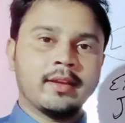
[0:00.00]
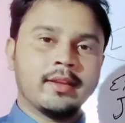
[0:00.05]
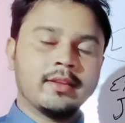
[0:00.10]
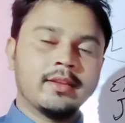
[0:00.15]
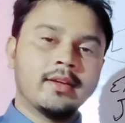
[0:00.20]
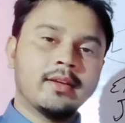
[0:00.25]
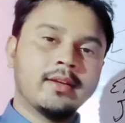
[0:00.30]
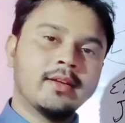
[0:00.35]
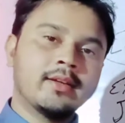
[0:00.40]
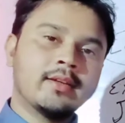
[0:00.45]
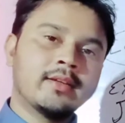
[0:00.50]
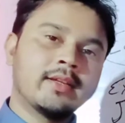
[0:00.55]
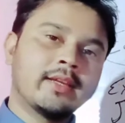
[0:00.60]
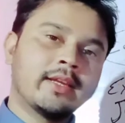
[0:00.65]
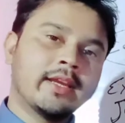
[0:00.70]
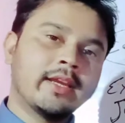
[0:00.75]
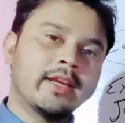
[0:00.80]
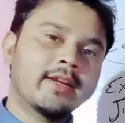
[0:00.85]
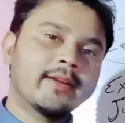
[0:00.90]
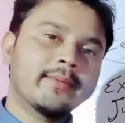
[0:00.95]
the
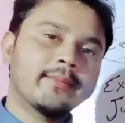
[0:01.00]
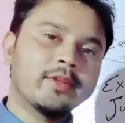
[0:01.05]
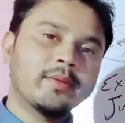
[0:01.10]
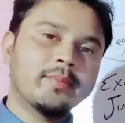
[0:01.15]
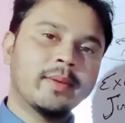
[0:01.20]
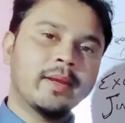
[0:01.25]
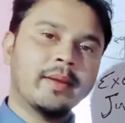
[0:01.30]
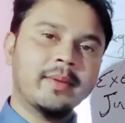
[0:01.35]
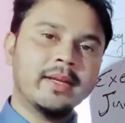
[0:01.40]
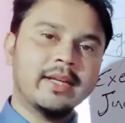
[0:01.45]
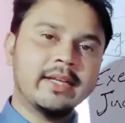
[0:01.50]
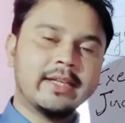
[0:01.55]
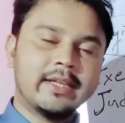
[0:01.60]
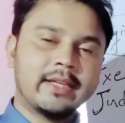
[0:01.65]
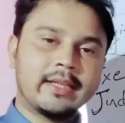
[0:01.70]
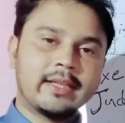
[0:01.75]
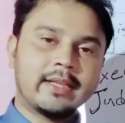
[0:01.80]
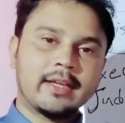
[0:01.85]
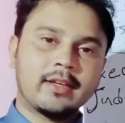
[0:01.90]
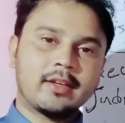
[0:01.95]
head of the family
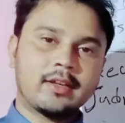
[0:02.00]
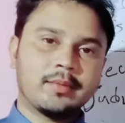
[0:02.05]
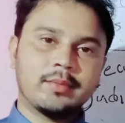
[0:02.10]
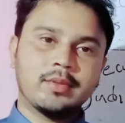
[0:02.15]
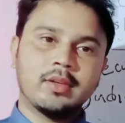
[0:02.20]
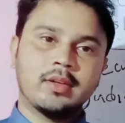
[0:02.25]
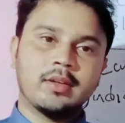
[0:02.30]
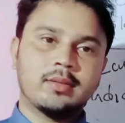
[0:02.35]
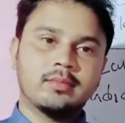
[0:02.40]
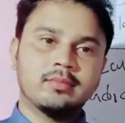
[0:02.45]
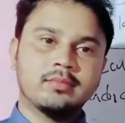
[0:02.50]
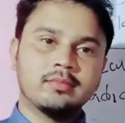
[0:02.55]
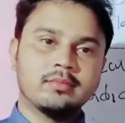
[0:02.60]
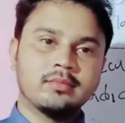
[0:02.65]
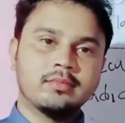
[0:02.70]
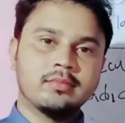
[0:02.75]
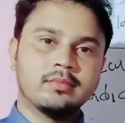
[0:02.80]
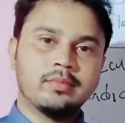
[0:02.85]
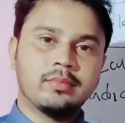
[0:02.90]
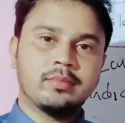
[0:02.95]
take care of the
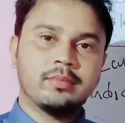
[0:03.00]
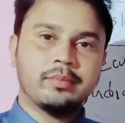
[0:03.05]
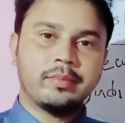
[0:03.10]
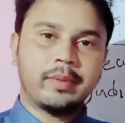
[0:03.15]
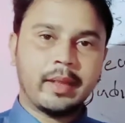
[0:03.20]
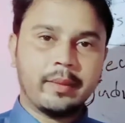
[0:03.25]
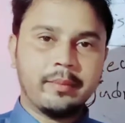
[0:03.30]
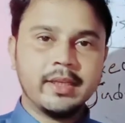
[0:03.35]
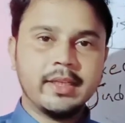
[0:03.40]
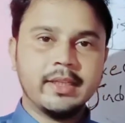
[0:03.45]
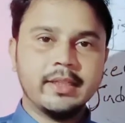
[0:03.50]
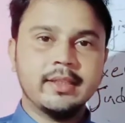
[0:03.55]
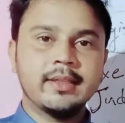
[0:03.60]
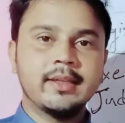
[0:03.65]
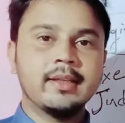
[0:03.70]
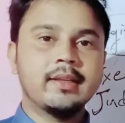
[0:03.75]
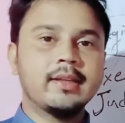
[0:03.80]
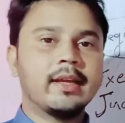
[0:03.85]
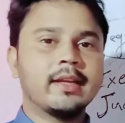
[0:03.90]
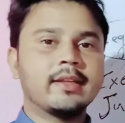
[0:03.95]

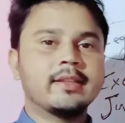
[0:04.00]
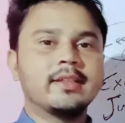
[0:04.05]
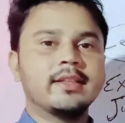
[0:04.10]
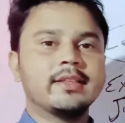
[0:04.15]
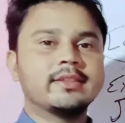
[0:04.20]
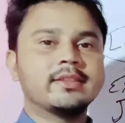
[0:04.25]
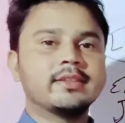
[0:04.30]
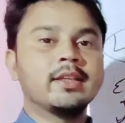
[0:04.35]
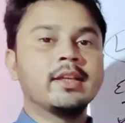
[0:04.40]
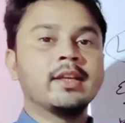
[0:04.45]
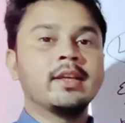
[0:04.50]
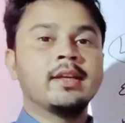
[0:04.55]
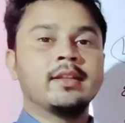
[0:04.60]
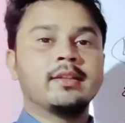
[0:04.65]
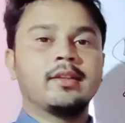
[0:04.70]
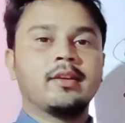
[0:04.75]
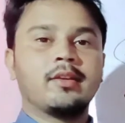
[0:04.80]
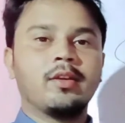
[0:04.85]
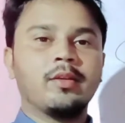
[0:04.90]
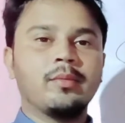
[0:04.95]
family, like
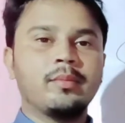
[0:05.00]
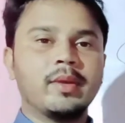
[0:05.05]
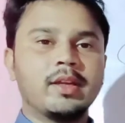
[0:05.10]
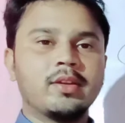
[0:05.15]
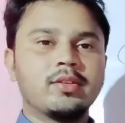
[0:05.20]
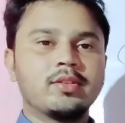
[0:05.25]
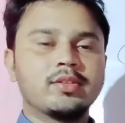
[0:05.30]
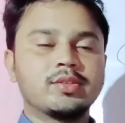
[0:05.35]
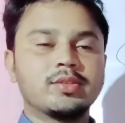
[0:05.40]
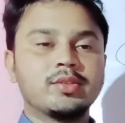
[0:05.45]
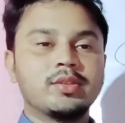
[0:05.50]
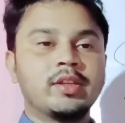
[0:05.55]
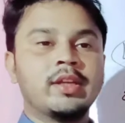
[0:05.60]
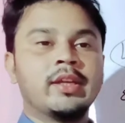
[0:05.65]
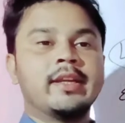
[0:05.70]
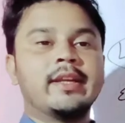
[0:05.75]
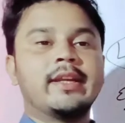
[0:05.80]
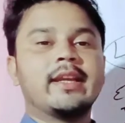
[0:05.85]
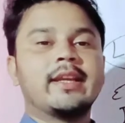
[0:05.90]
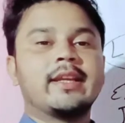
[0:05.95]
that the government
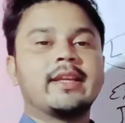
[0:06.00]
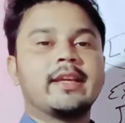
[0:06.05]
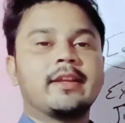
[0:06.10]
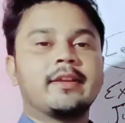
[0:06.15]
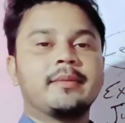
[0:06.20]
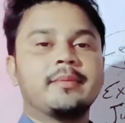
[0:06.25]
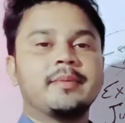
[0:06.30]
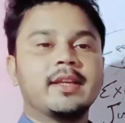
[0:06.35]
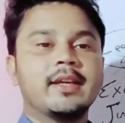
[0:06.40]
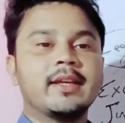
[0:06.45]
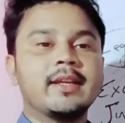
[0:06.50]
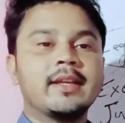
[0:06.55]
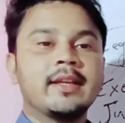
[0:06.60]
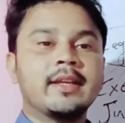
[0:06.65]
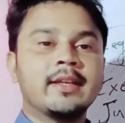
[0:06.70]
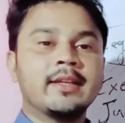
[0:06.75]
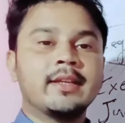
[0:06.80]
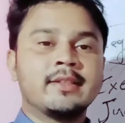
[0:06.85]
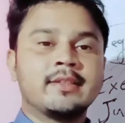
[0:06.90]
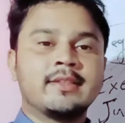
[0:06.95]
also take care of
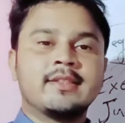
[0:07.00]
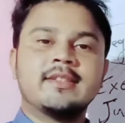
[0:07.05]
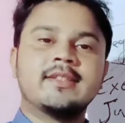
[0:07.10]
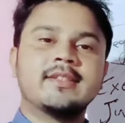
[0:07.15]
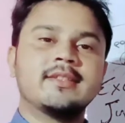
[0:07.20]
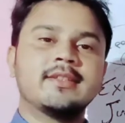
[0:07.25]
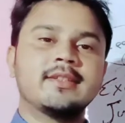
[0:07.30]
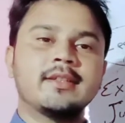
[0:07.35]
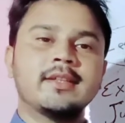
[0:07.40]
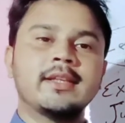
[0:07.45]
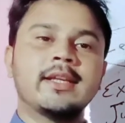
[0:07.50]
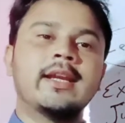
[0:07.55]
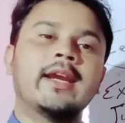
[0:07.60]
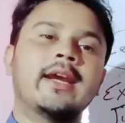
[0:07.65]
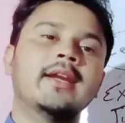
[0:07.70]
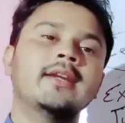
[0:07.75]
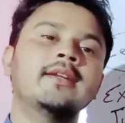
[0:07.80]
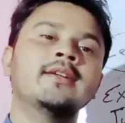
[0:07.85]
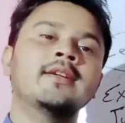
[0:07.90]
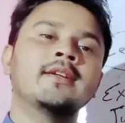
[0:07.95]
their citizen
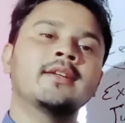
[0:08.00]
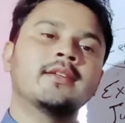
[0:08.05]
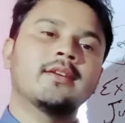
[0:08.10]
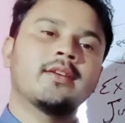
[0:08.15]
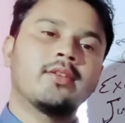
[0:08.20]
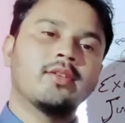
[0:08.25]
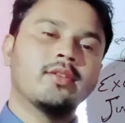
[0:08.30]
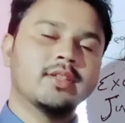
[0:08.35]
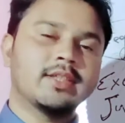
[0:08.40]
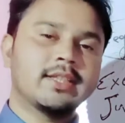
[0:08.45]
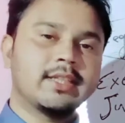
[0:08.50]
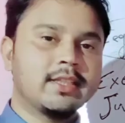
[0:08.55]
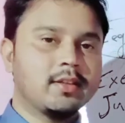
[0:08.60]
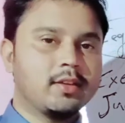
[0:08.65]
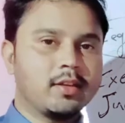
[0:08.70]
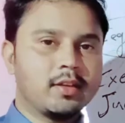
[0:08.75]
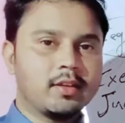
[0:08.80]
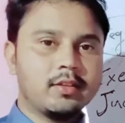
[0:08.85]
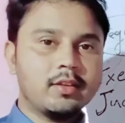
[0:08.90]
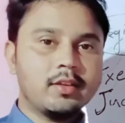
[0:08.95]
and the country
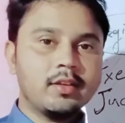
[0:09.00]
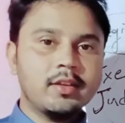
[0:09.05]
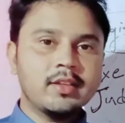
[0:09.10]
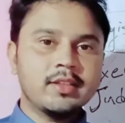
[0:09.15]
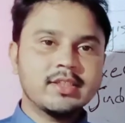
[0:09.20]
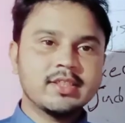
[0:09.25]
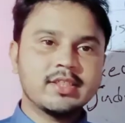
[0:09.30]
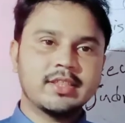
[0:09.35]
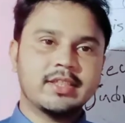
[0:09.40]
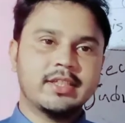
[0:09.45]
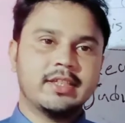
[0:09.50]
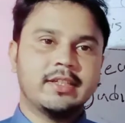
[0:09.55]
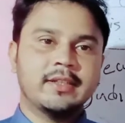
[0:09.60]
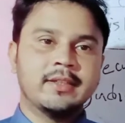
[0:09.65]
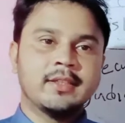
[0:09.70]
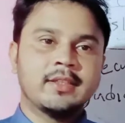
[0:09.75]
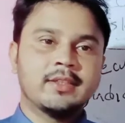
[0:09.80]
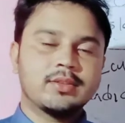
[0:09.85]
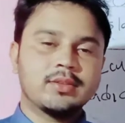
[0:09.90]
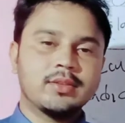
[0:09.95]
or the state.
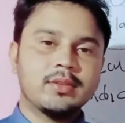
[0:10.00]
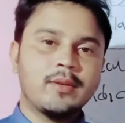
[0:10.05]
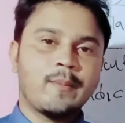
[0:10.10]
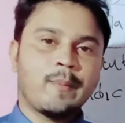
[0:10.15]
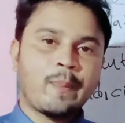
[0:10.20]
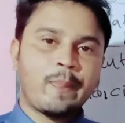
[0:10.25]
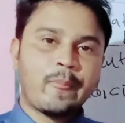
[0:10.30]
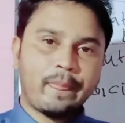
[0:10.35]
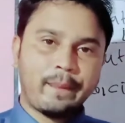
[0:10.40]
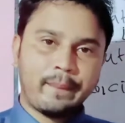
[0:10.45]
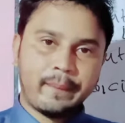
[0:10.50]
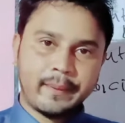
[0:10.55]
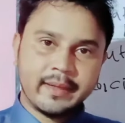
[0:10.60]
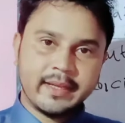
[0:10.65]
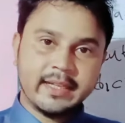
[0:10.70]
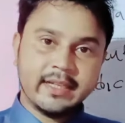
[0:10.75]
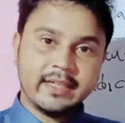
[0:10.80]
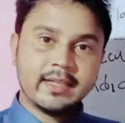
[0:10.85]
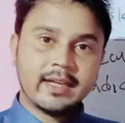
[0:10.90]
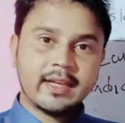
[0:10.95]
So
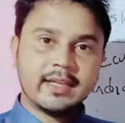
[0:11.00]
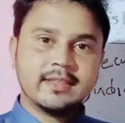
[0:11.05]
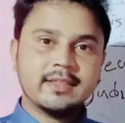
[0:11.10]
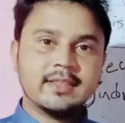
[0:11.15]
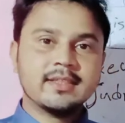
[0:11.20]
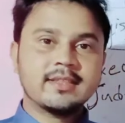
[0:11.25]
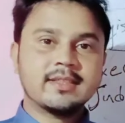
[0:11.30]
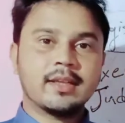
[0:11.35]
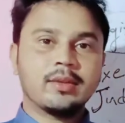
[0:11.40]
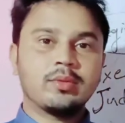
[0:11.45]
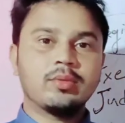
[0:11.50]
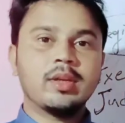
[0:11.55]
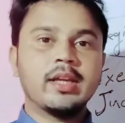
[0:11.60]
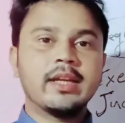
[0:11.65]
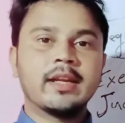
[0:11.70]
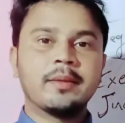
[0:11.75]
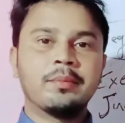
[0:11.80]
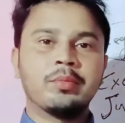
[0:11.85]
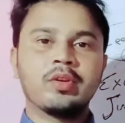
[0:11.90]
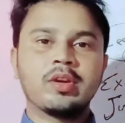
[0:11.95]
India is a
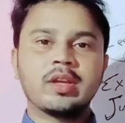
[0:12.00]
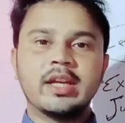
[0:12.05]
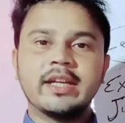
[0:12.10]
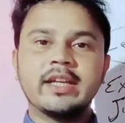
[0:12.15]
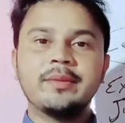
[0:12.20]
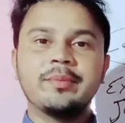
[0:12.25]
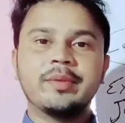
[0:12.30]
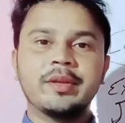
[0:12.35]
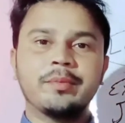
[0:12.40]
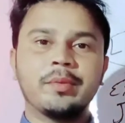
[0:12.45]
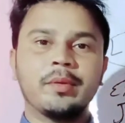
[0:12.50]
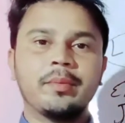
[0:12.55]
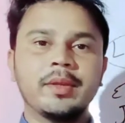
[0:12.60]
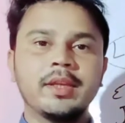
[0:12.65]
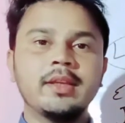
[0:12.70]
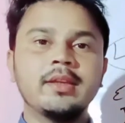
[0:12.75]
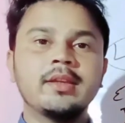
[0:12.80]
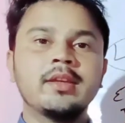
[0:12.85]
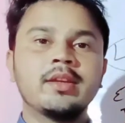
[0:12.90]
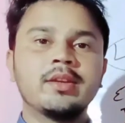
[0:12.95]
secular democratic
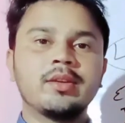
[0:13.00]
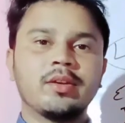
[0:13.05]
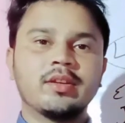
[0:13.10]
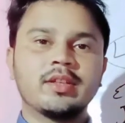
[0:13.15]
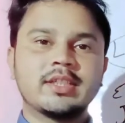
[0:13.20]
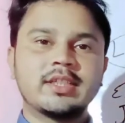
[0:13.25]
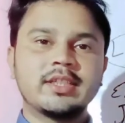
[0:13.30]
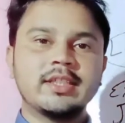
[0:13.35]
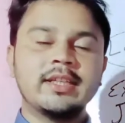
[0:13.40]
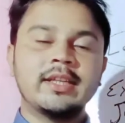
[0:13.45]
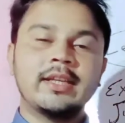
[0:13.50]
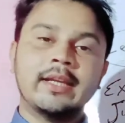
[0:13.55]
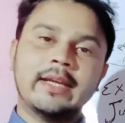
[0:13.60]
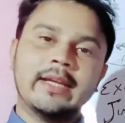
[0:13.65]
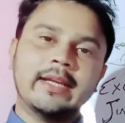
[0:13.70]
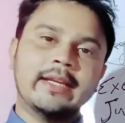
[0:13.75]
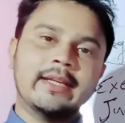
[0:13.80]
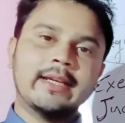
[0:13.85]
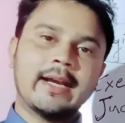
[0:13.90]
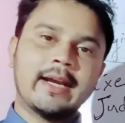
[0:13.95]
republic country.
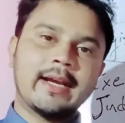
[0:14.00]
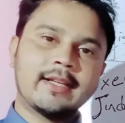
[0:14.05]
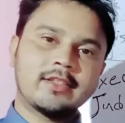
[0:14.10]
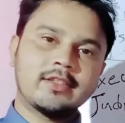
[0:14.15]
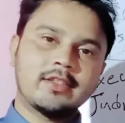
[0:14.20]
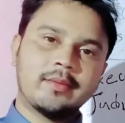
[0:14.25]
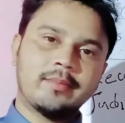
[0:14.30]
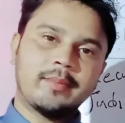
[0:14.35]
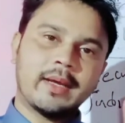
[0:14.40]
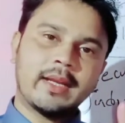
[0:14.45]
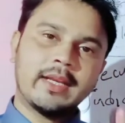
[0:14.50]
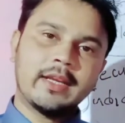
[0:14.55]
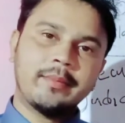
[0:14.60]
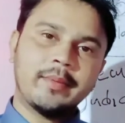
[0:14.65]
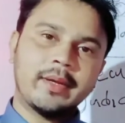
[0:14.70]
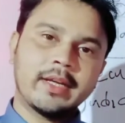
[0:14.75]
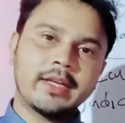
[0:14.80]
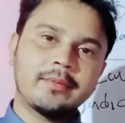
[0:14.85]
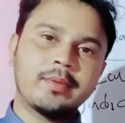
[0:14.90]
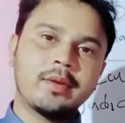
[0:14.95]
India has the
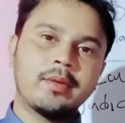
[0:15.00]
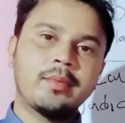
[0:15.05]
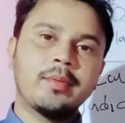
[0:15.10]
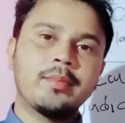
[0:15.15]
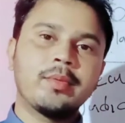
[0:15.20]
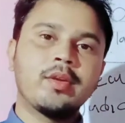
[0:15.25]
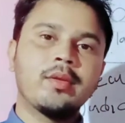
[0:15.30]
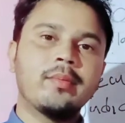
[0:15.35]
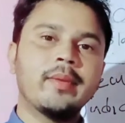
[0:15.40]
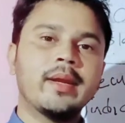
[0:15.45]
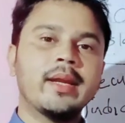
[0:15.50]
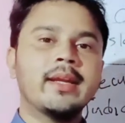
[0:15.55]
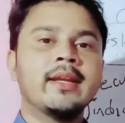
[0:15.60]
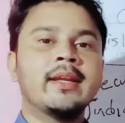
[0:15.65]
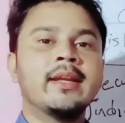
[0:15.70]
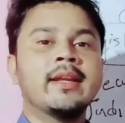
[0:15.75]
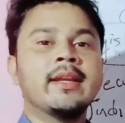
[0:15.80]
parliamentary form of government.